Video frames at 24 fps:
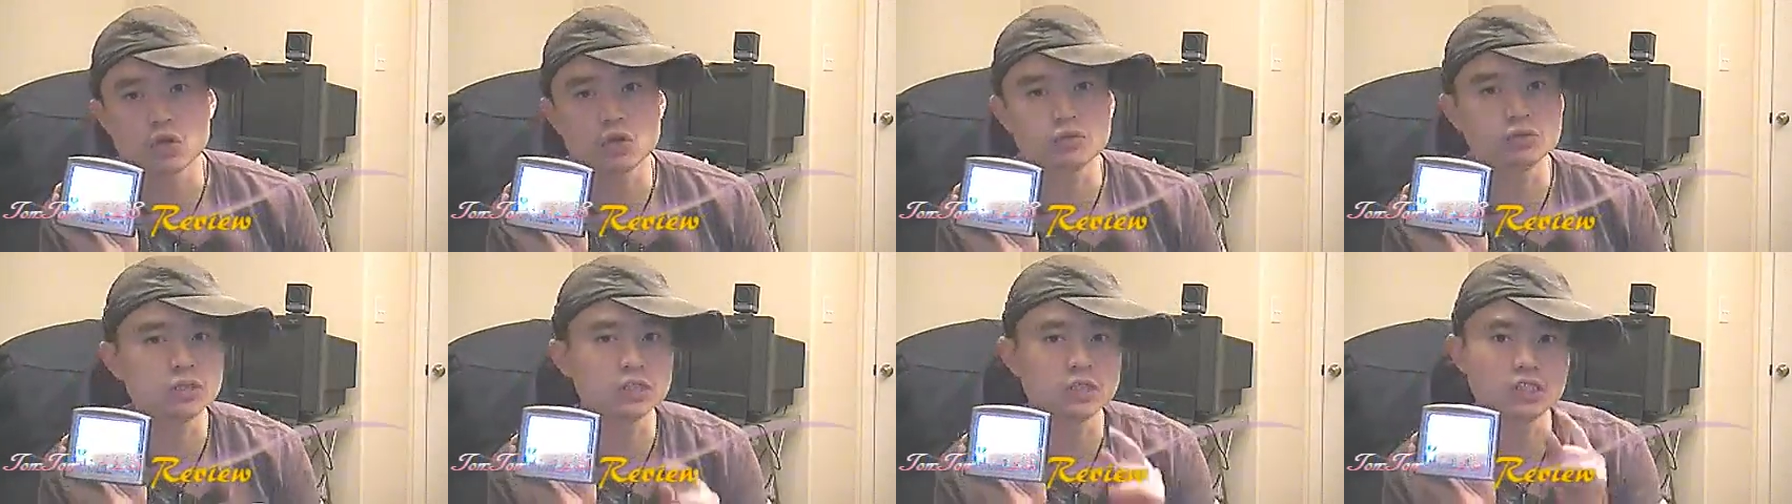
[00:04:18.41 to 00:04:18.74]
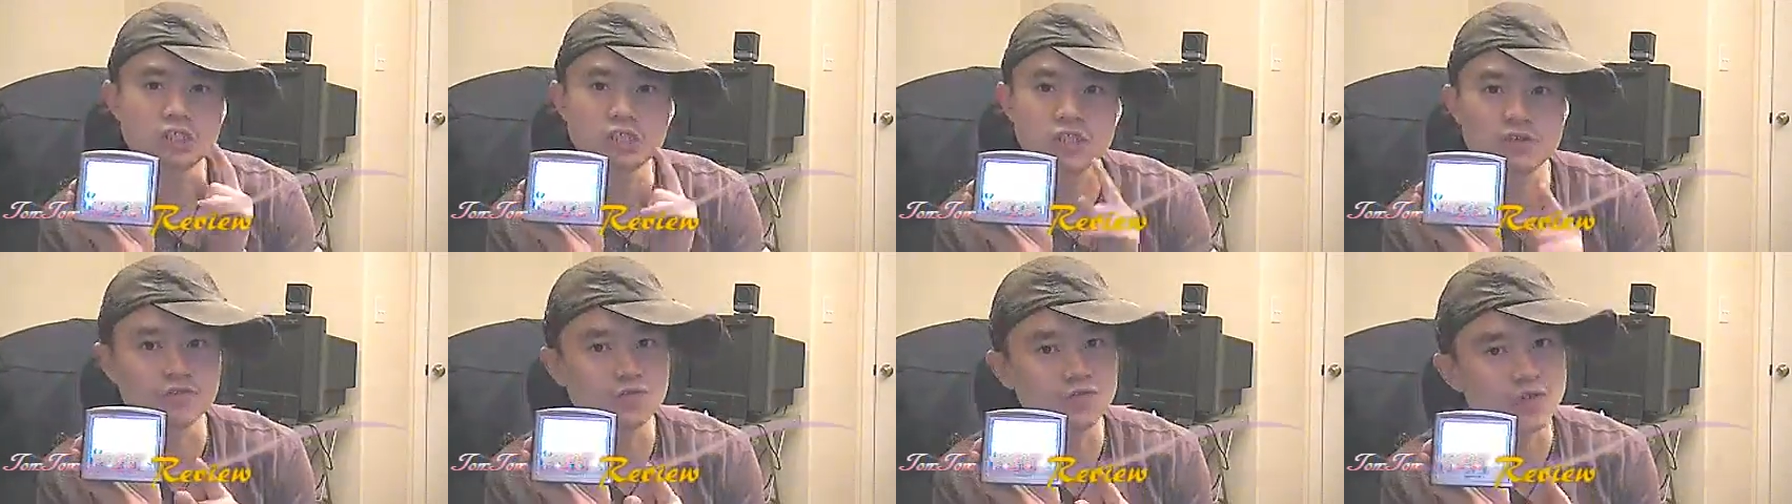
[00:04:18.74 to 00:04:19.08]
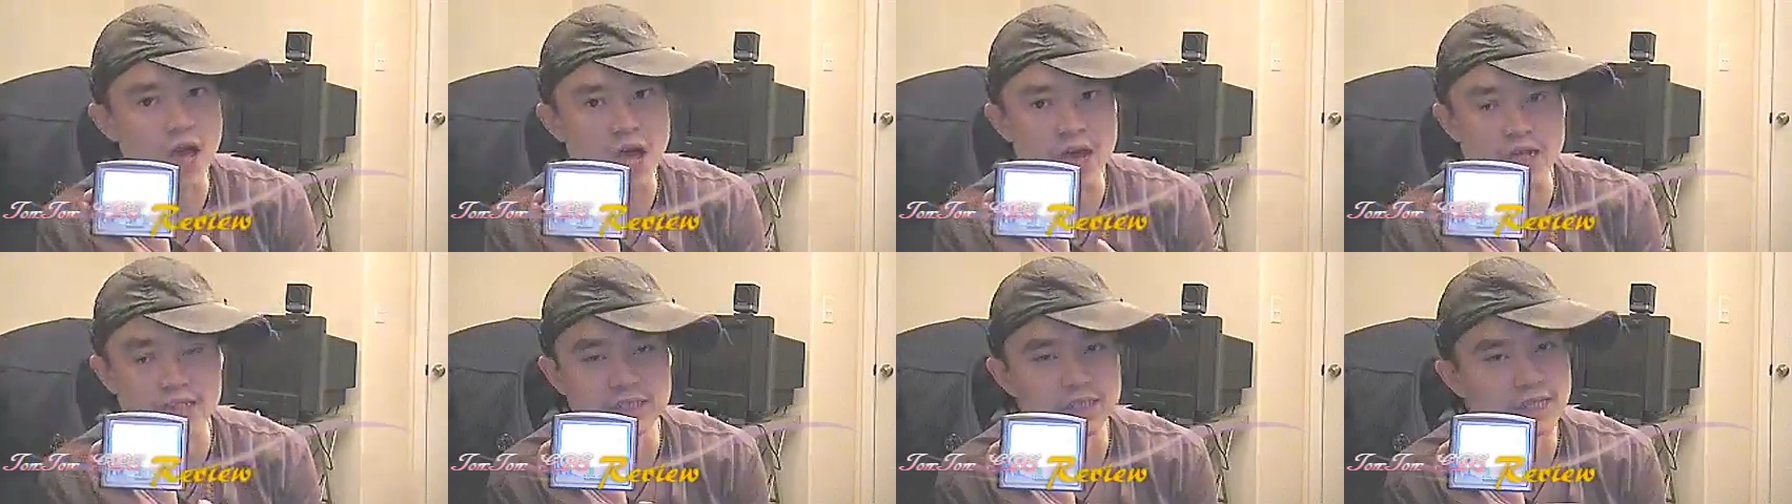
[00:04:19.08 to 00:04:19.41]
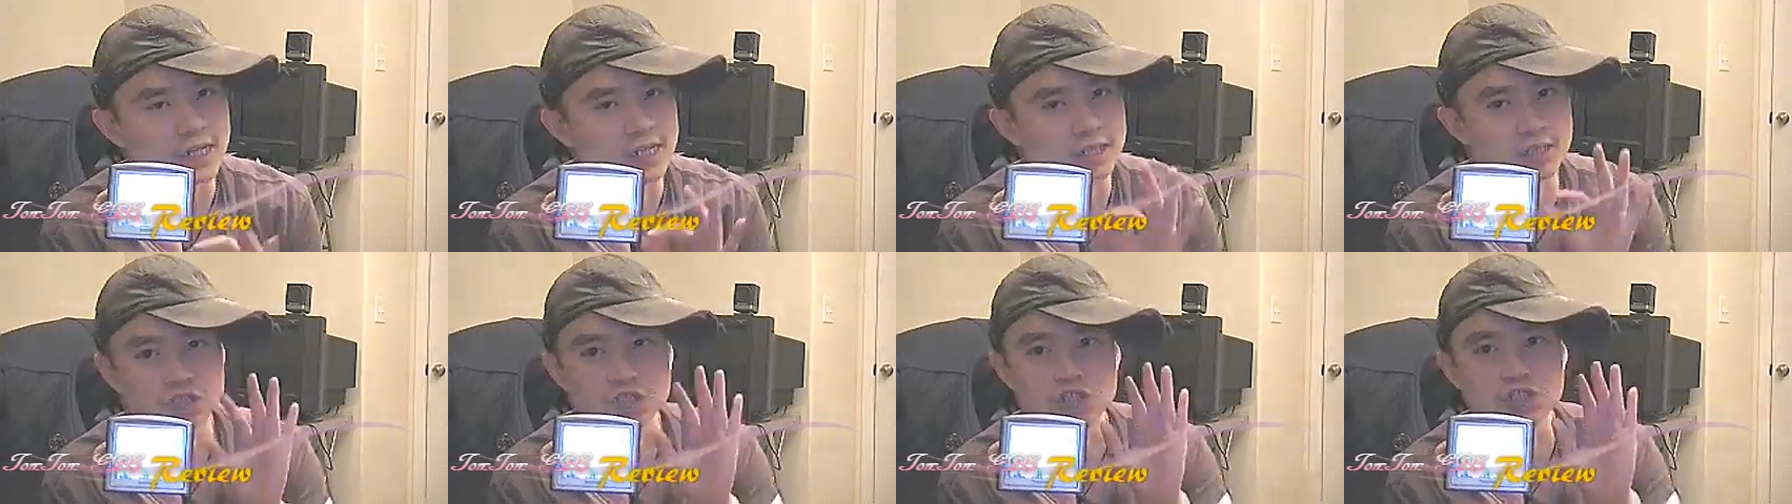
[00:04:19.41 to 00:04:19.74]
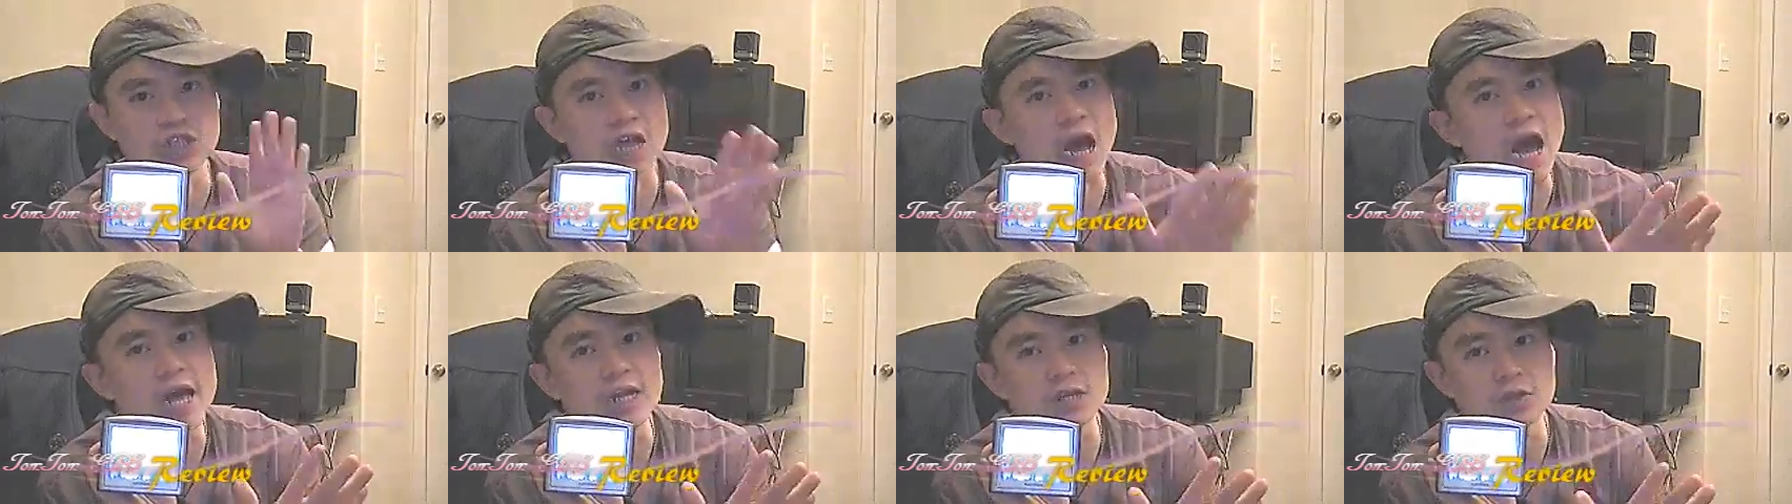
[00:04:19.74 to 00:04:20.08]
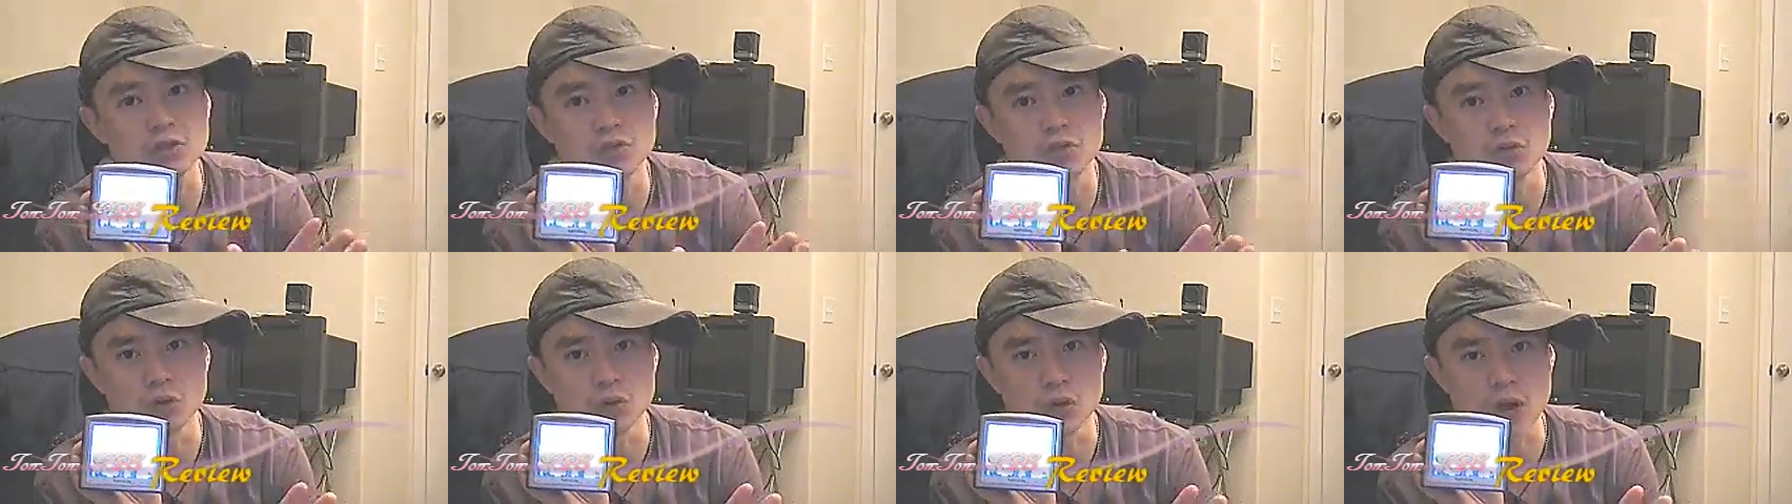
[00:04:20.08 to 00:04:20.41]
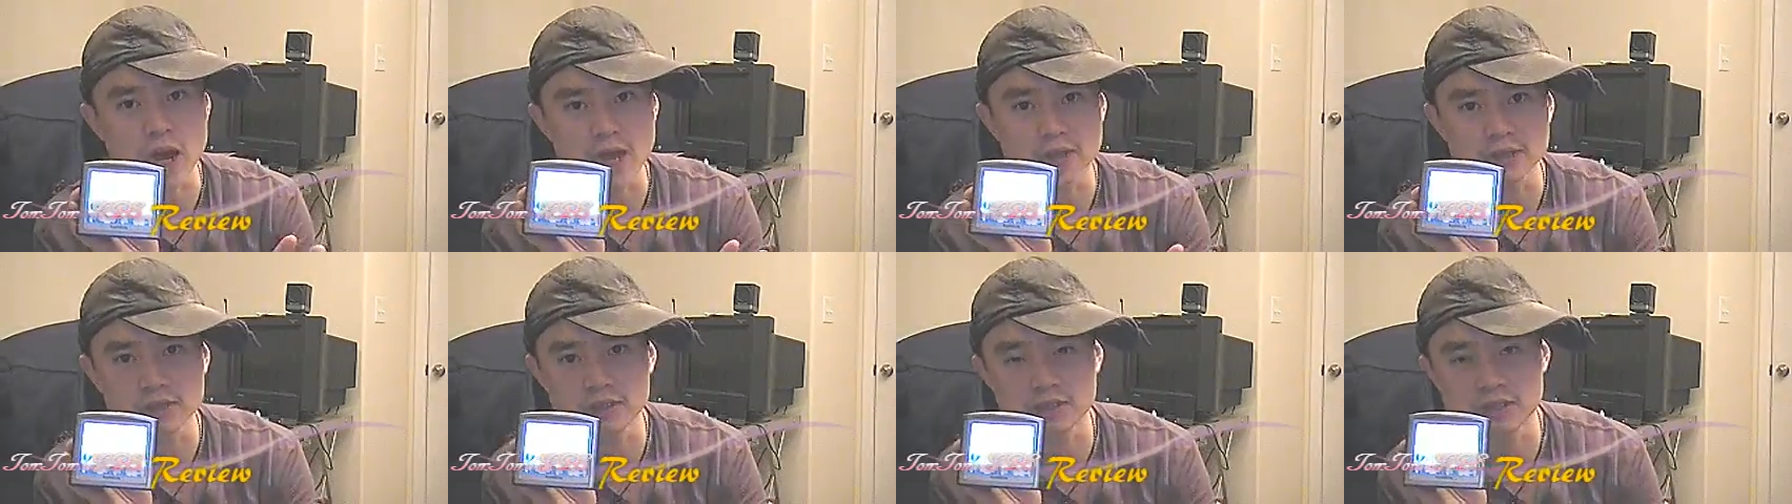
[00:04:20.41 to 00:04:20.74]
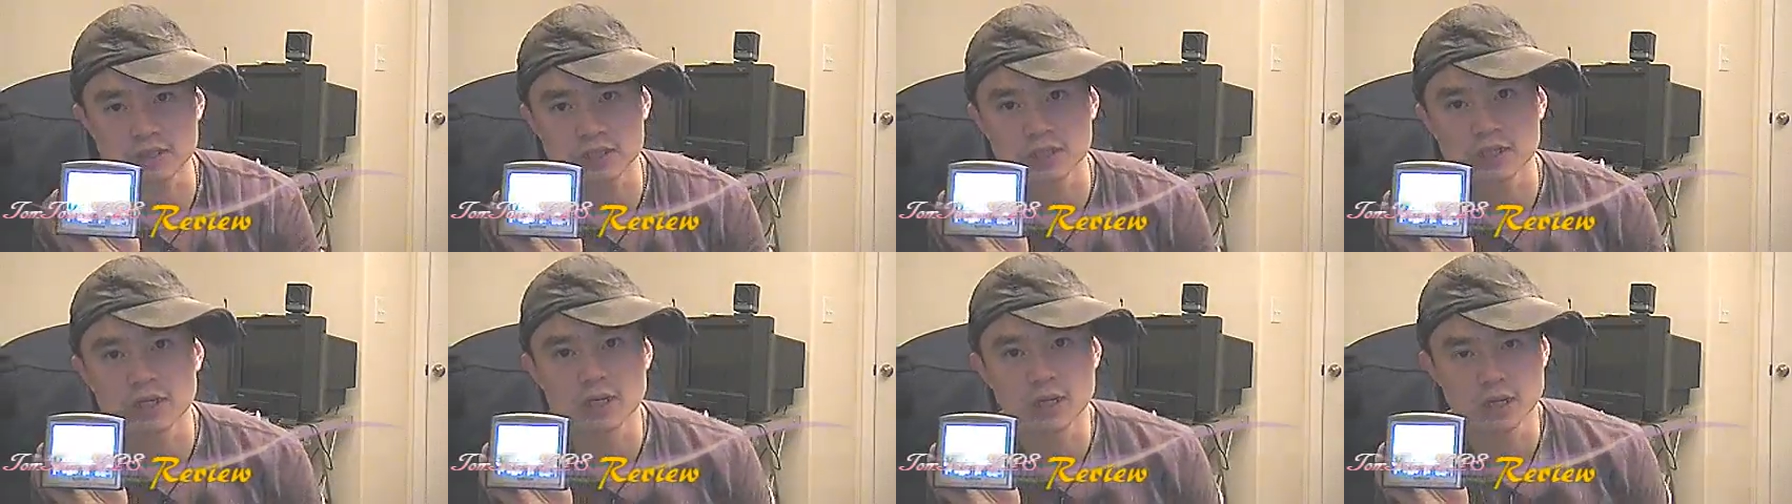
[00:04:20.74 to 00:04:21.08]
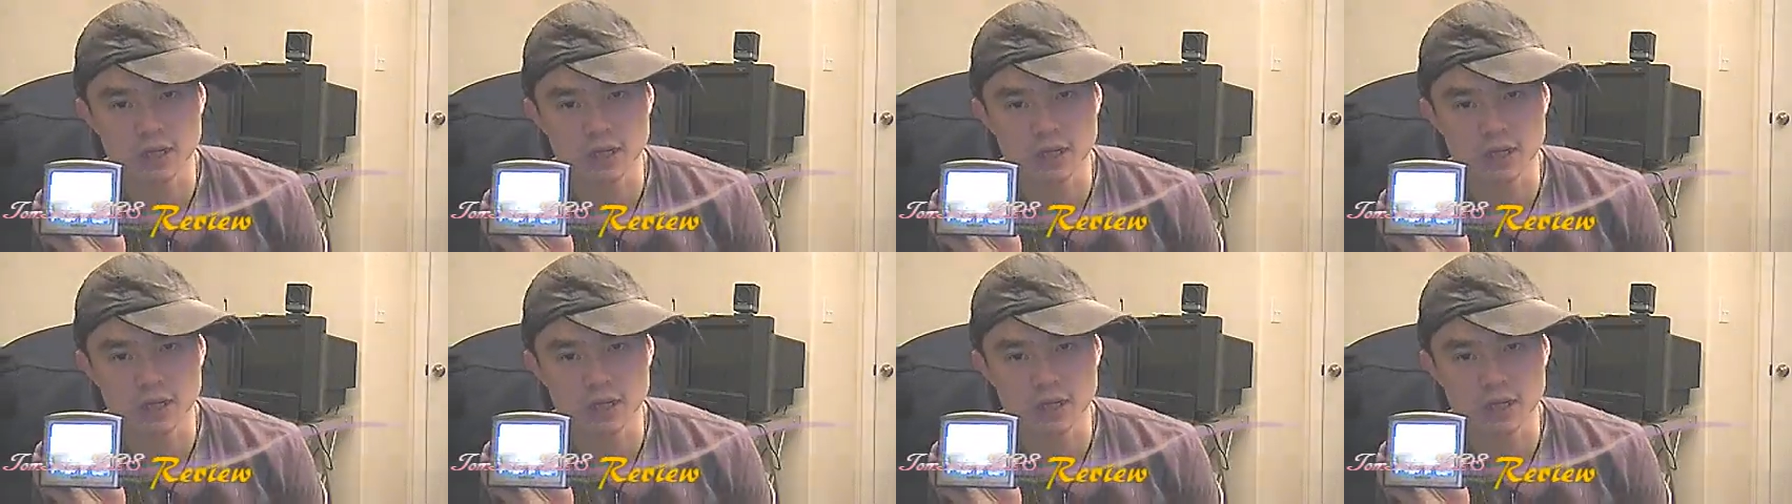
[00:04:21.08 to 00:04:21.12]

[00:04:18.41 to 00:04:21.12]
on this device that is not correct,